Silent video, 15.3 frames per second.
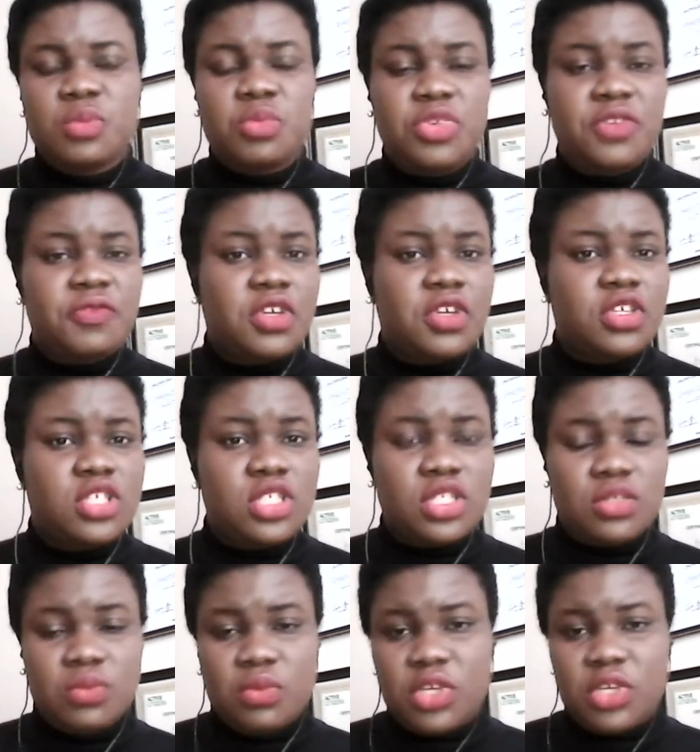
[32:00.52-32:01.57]
previous
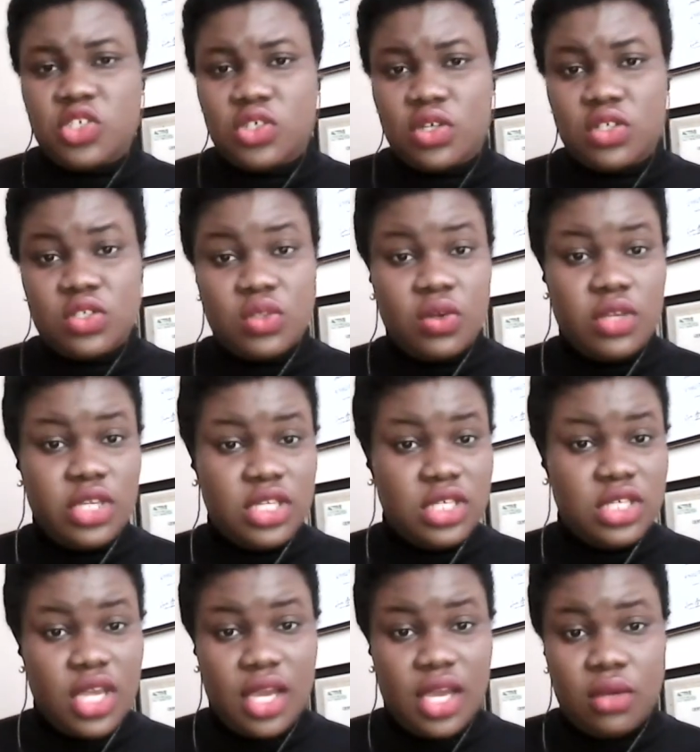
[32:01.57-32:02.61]
situations, or in
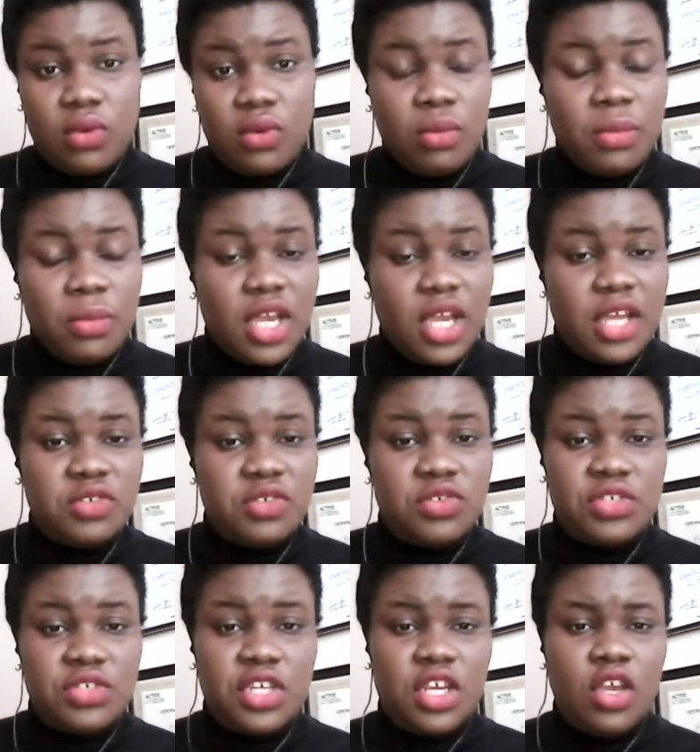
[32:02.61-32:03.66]
their home
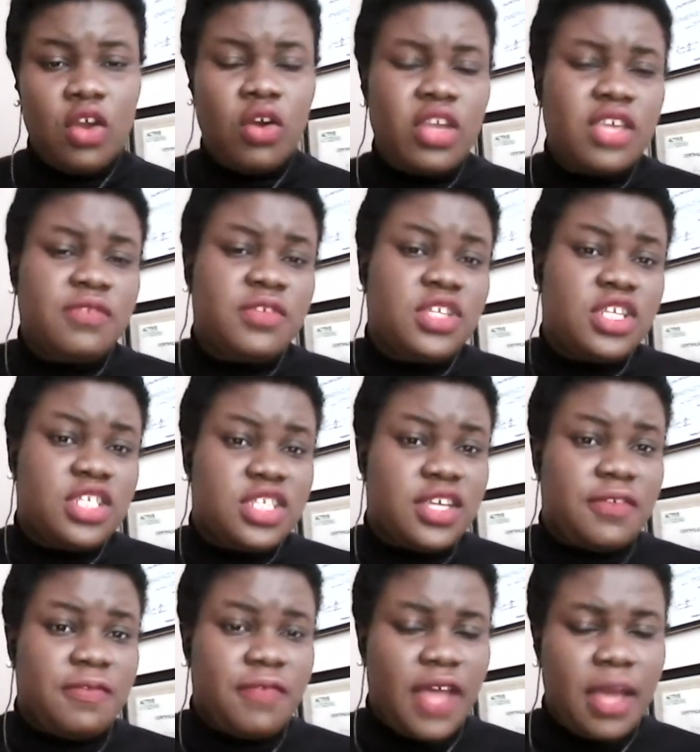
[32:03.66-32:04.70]
country, or even in their
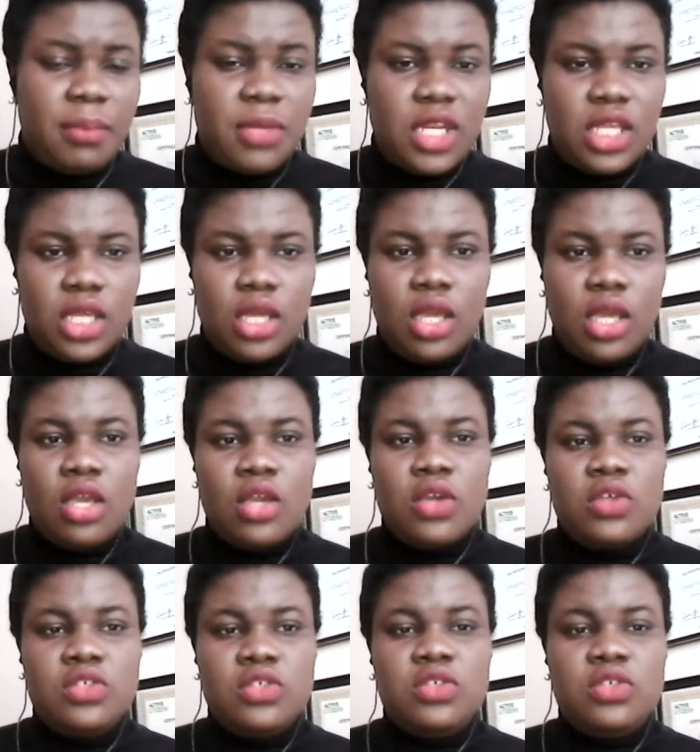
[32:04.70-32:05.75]
family.
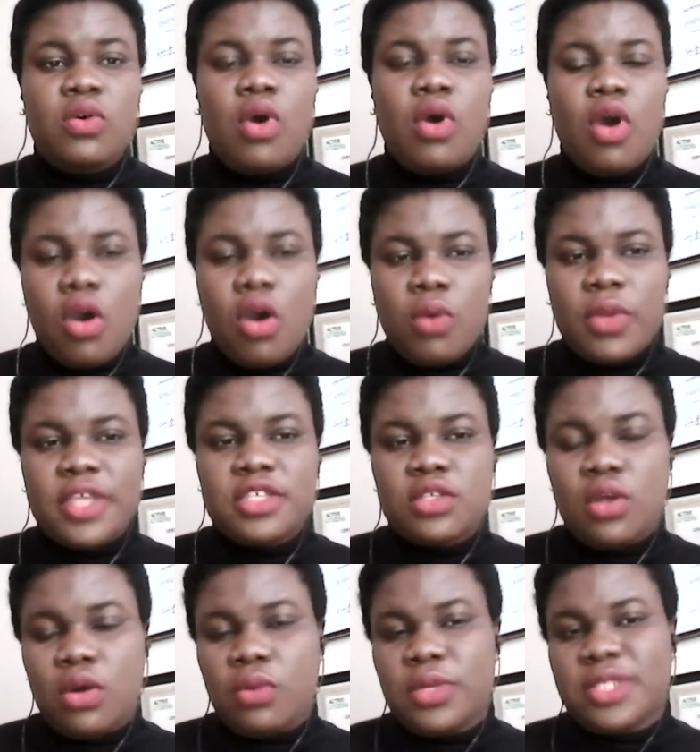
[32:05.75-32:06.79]
So
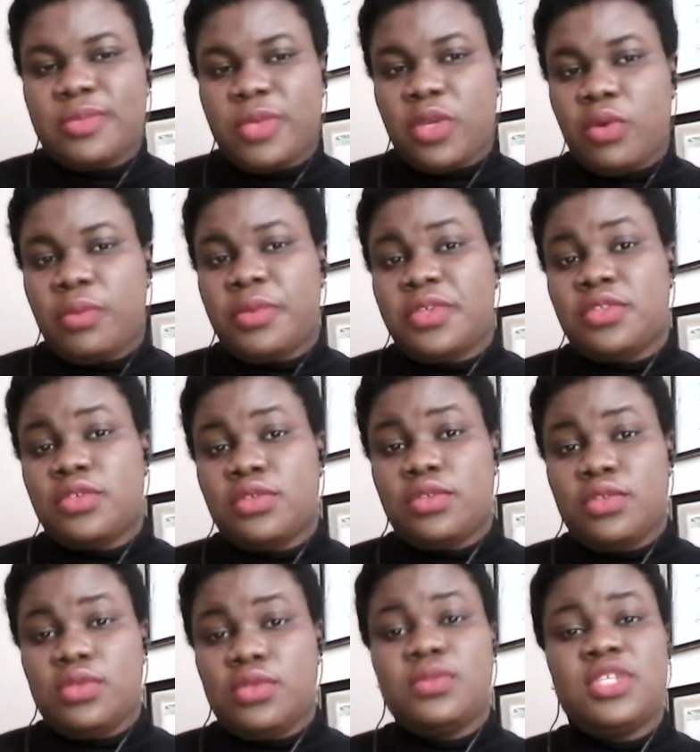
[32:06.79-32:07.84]
always be open to
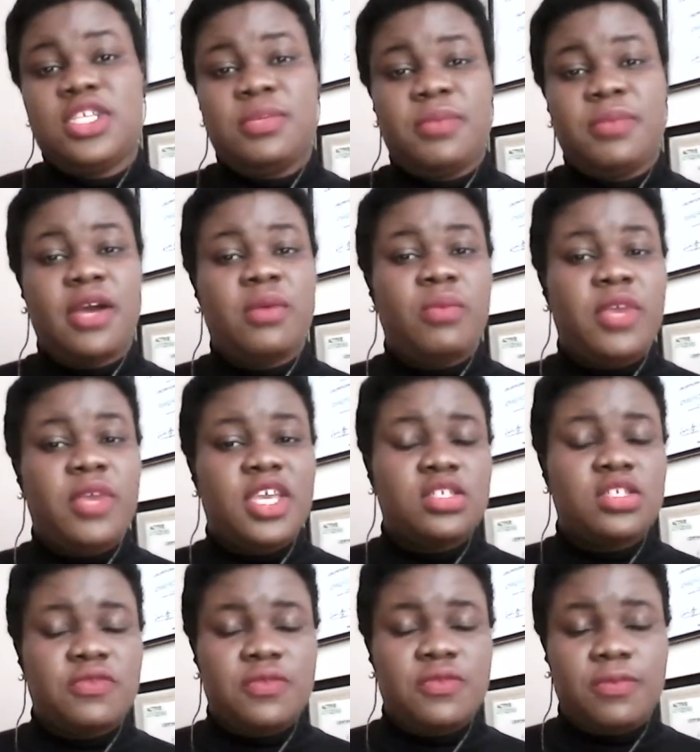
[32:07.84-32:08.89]
new, deeper
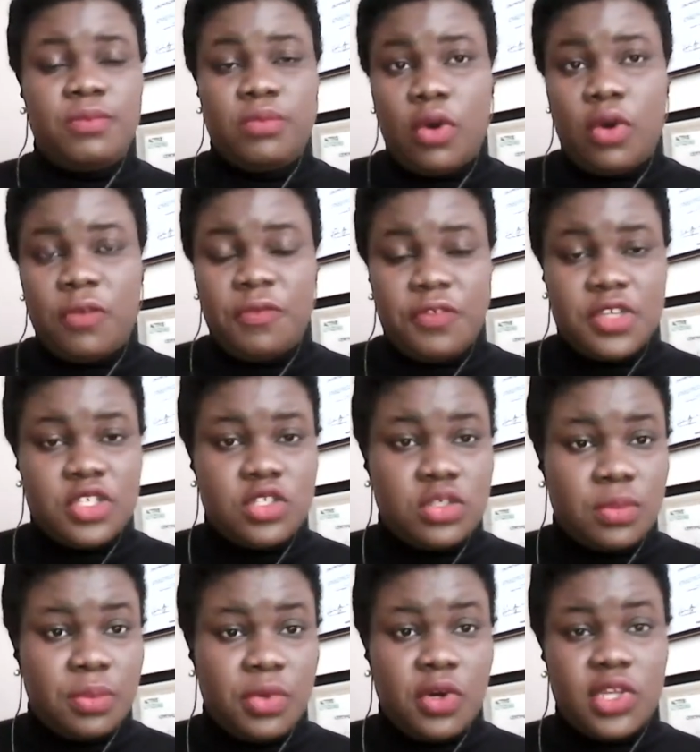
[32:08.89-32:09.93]
ways of offering
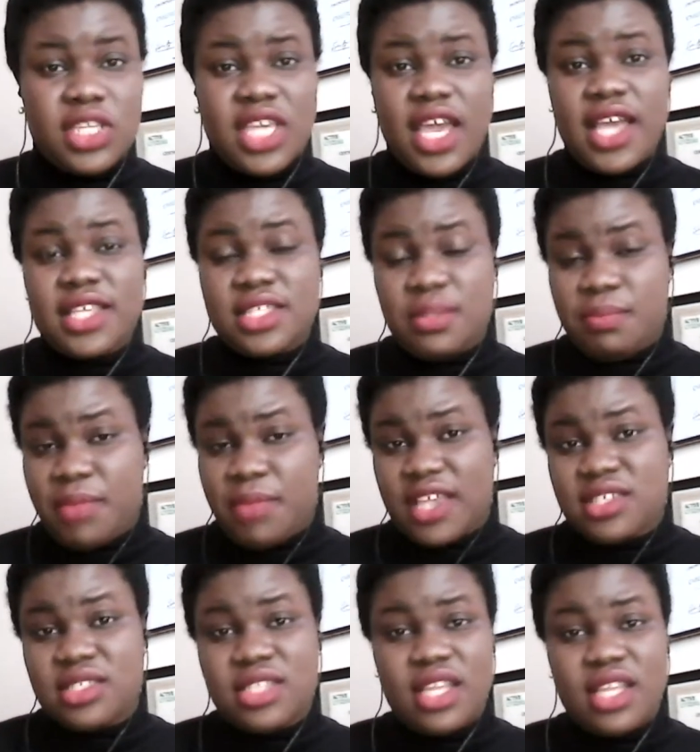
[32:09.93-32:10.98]
support as a
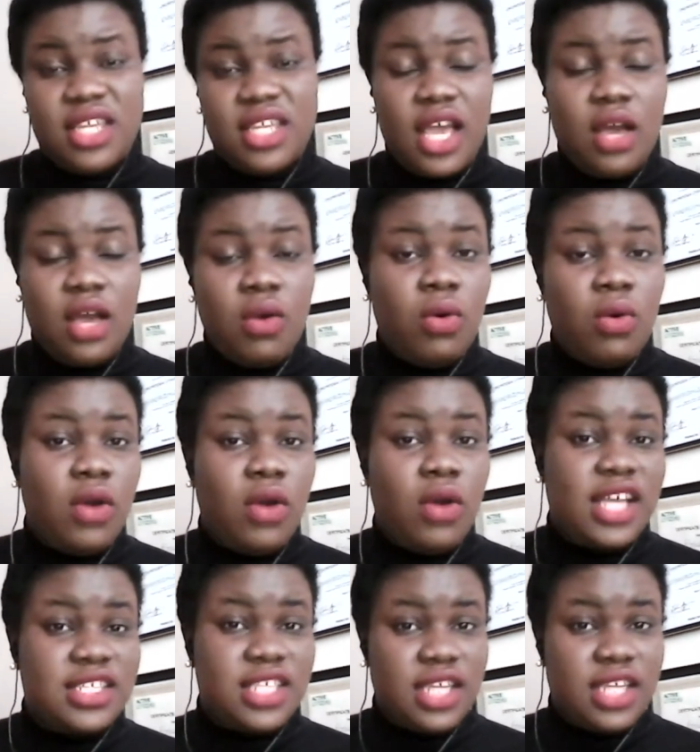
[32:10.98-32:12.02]
bystander or
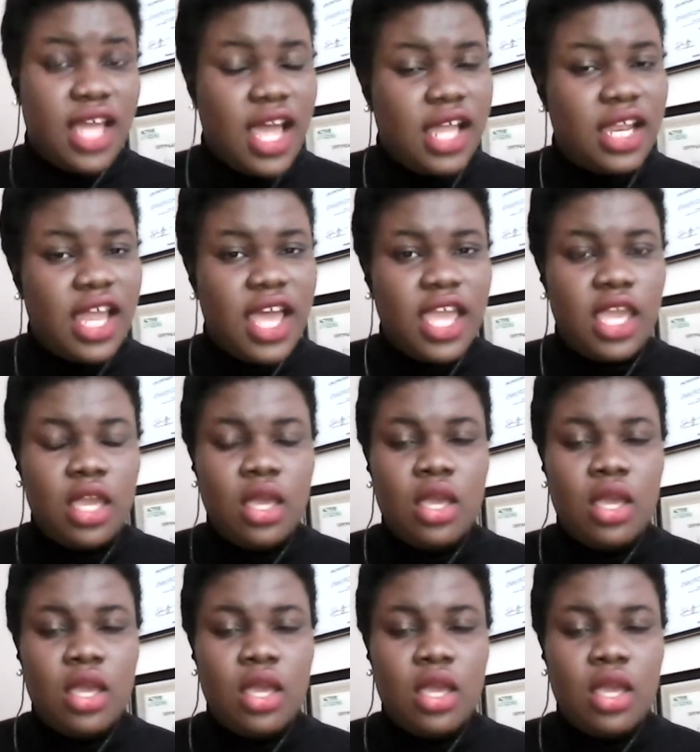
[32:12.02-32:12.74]
as an ally.